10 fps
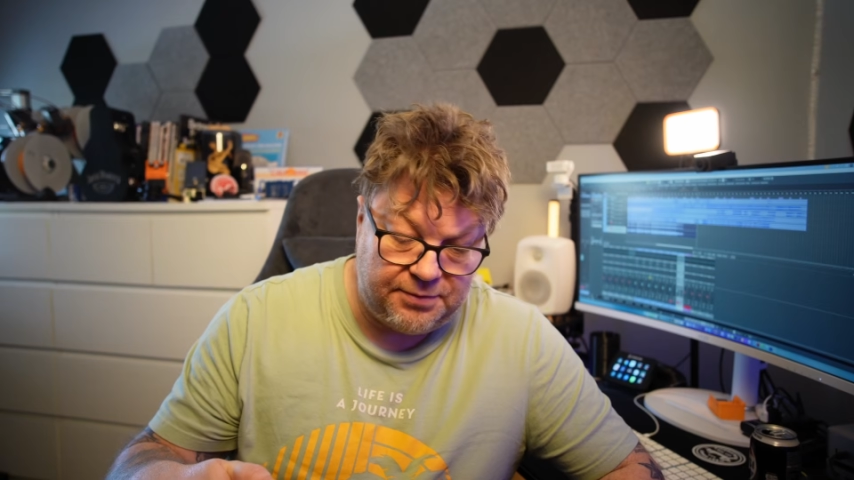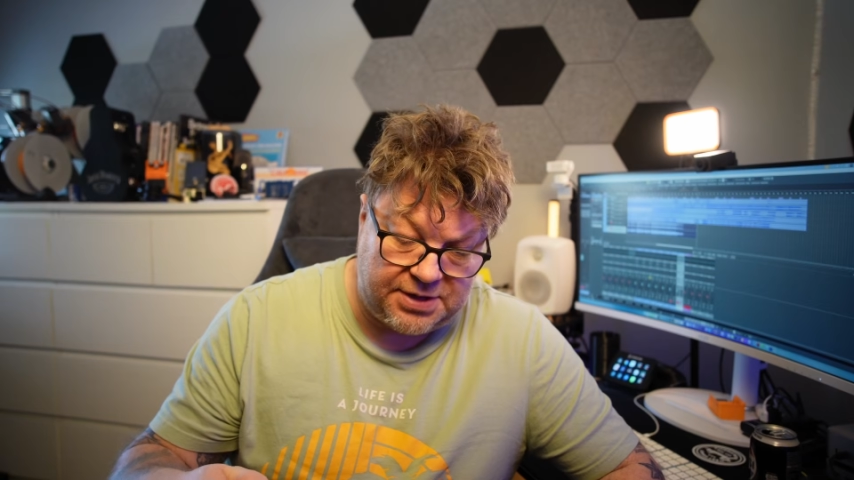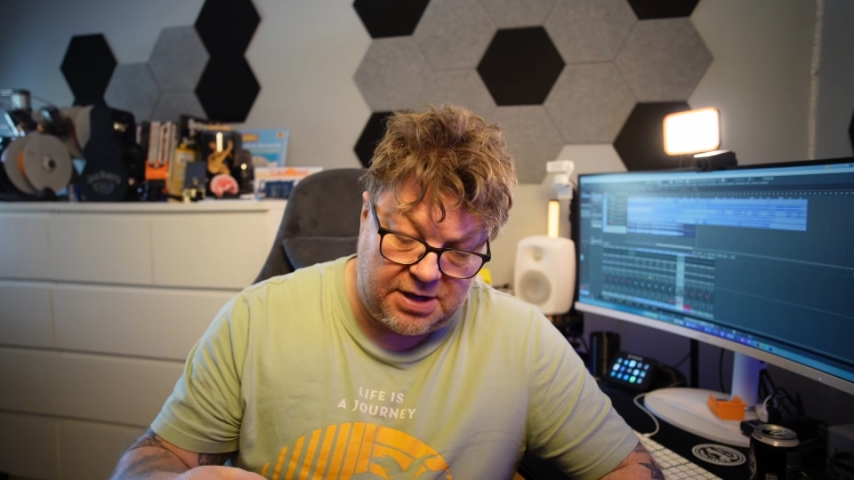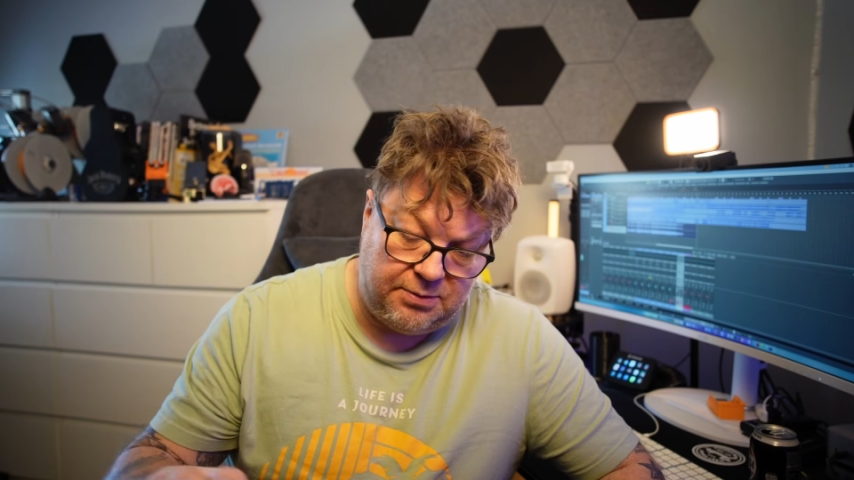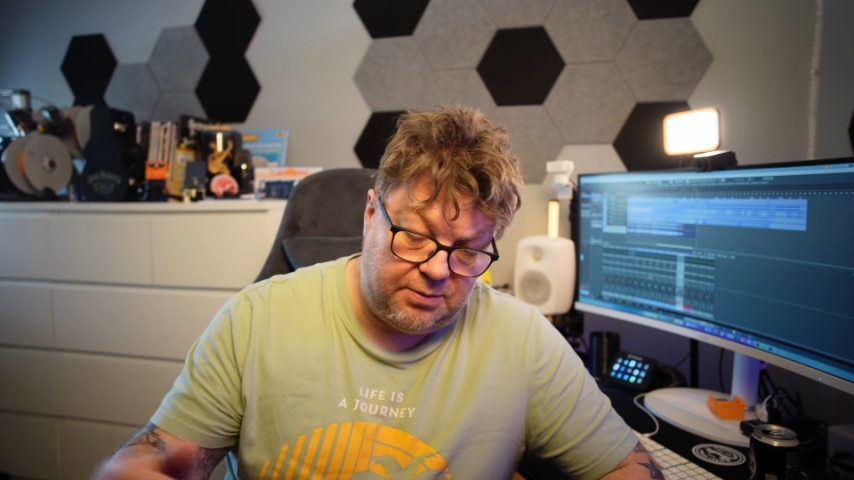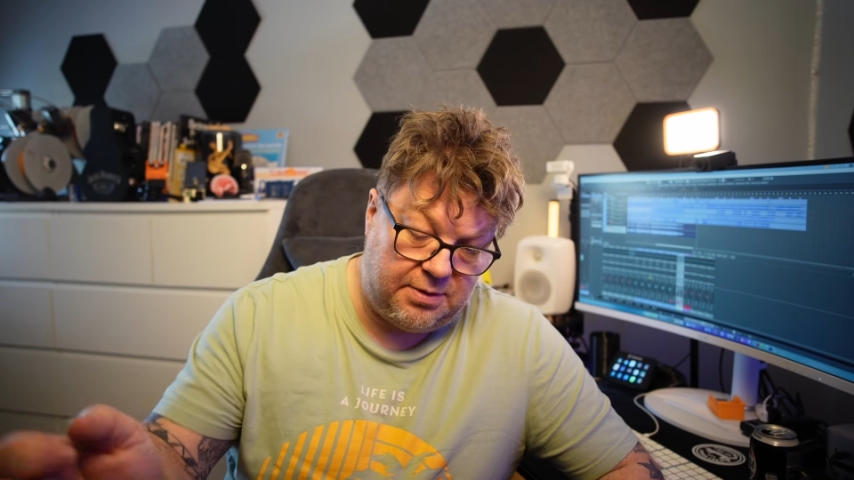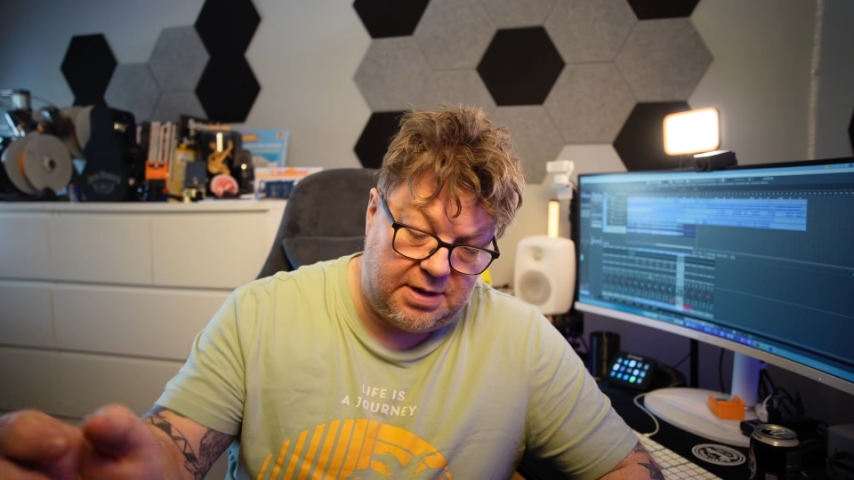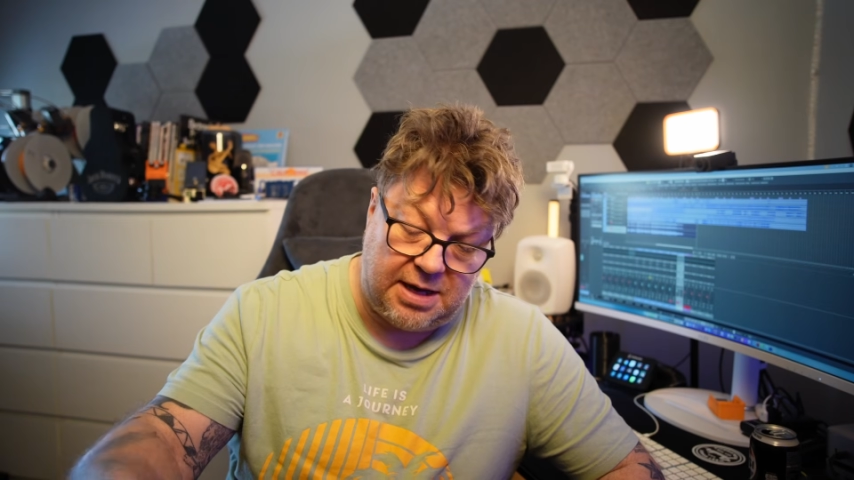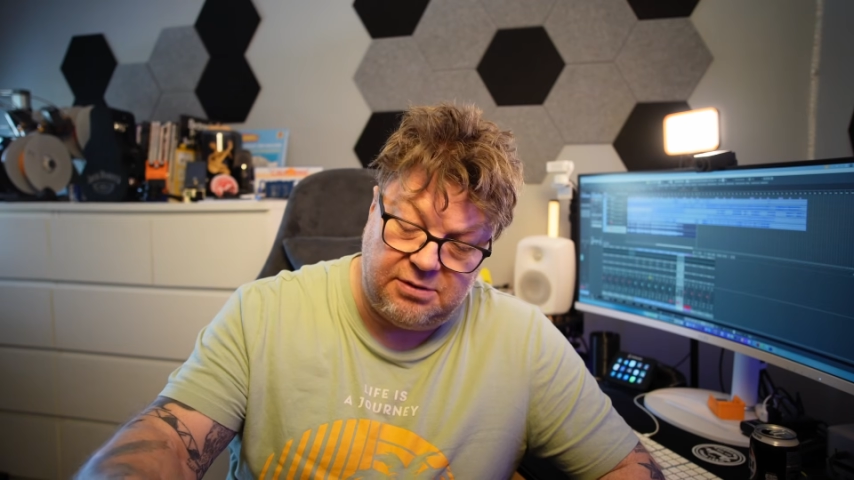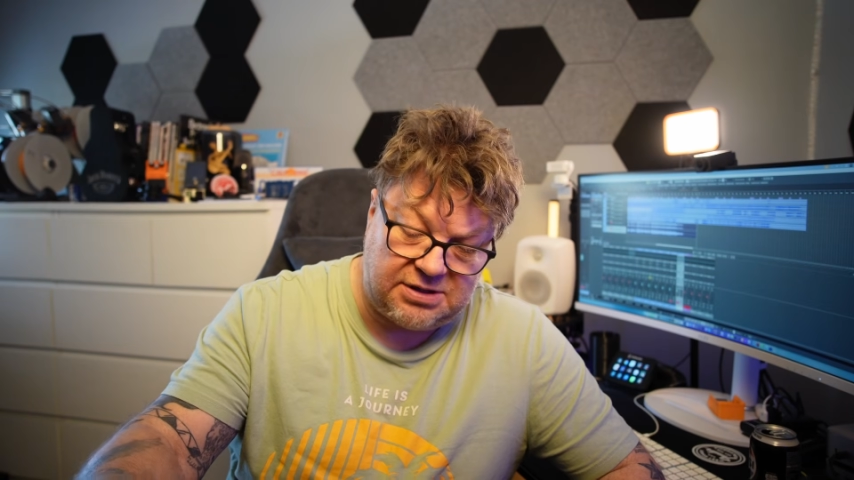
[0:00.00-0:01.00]
So
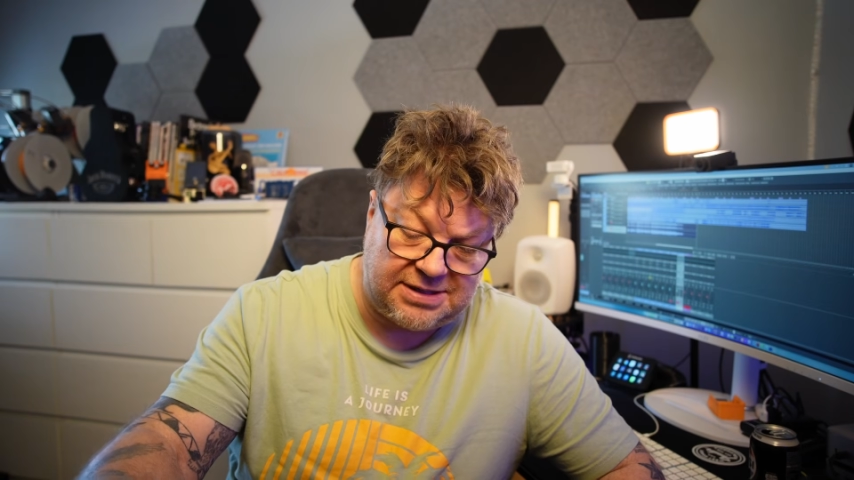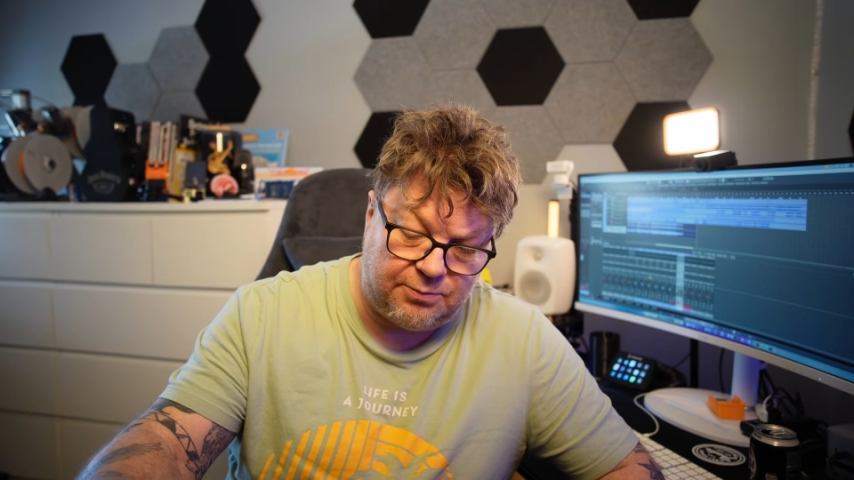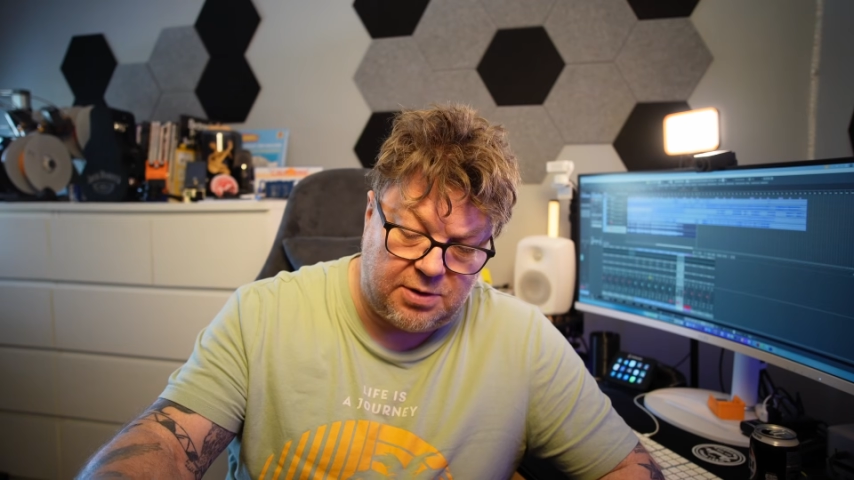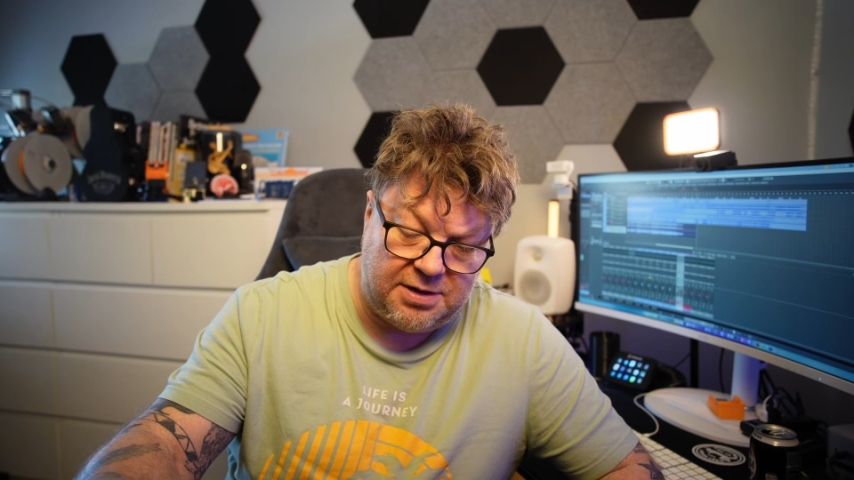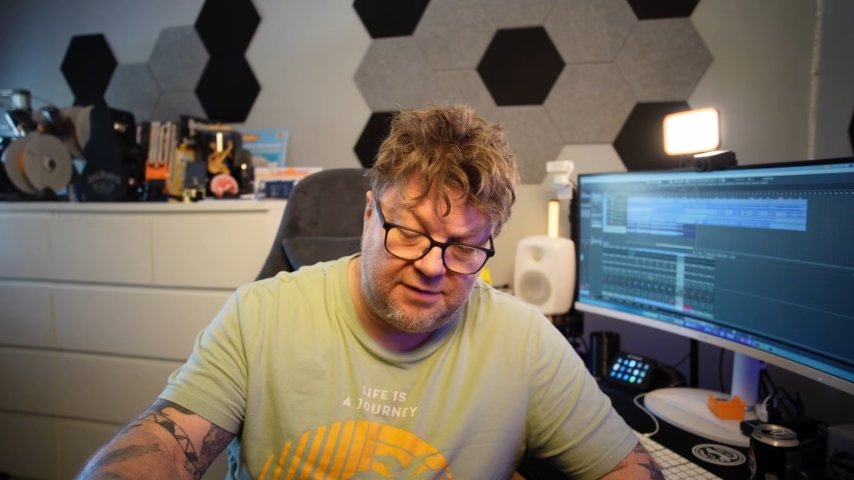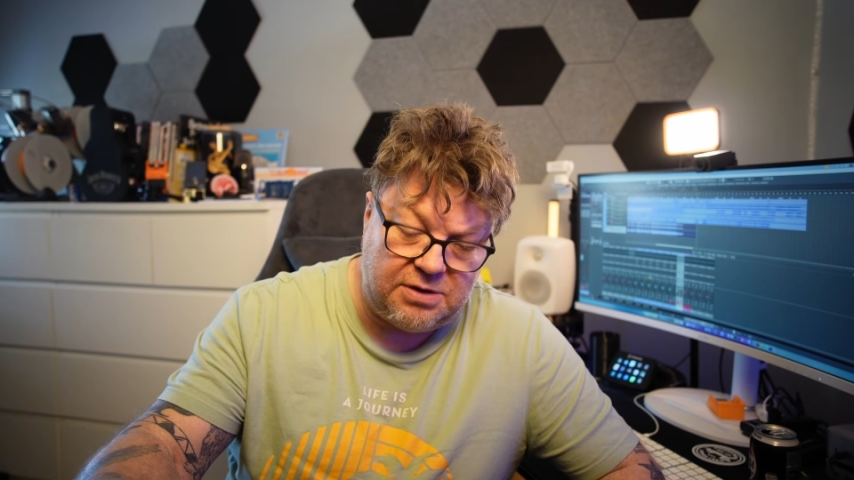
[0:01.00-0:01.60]
I understand why they're